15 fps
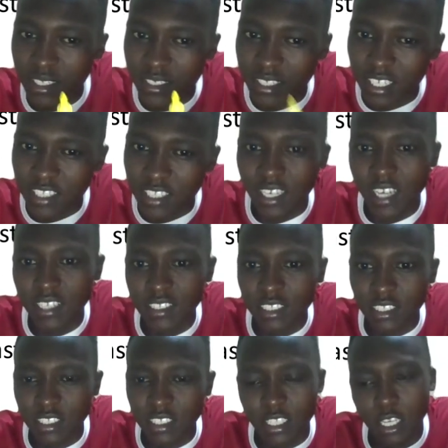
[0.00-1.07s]
day
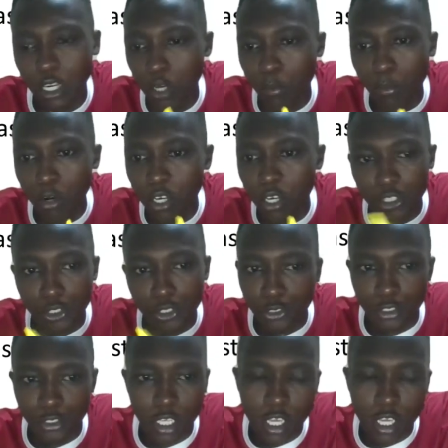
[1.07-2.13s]
challenges in the global issues.